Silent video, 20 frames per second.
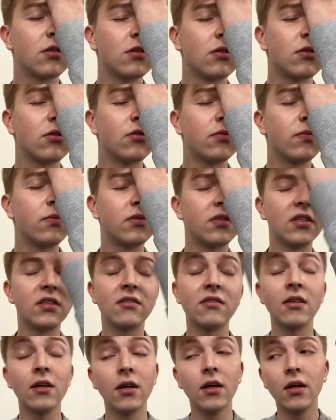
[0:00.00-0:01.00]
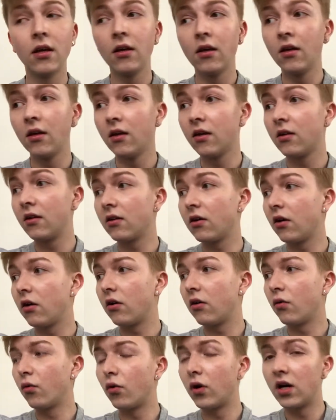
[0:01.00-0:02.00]
no, please
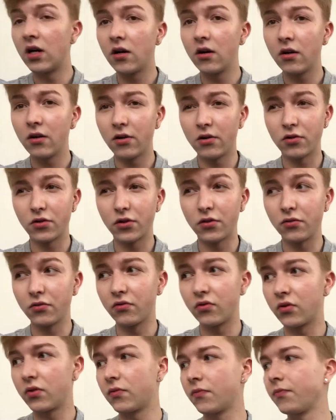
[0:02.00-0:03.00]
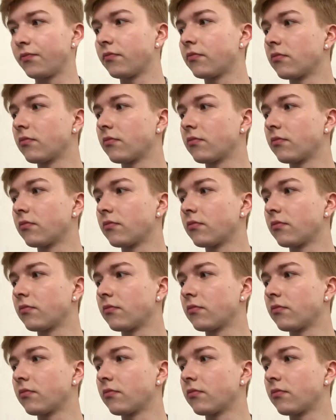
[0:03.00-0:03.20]
wear your shoes.